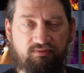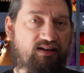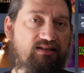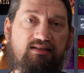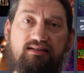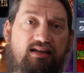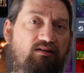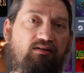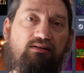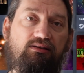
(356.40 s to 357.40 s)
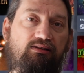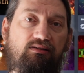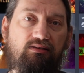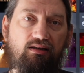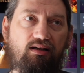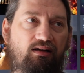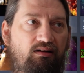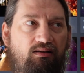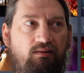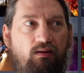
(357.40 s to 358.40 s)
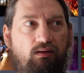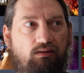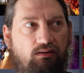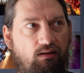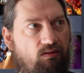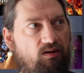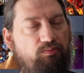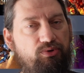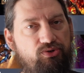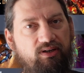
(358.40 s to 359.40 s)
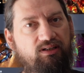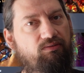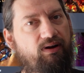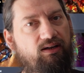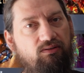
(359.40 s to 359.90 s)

I've edited out a long and protracted